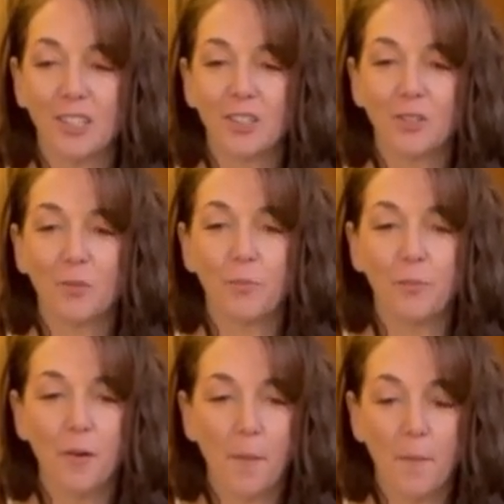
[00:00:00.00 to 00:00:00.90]
as you
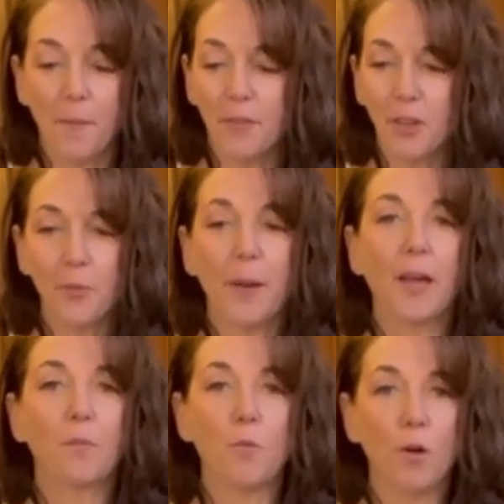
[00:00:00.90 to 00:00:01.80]
um, you
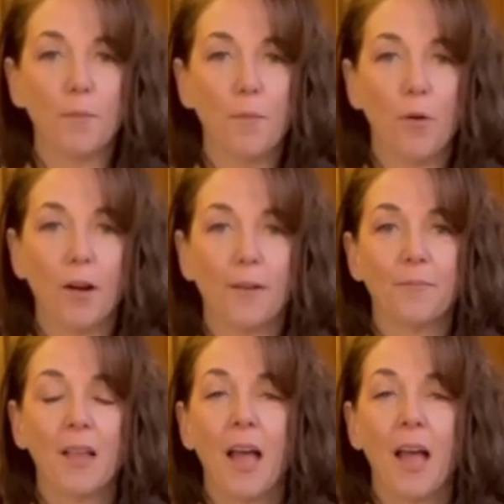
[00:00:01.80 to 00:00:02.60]
bake more and more,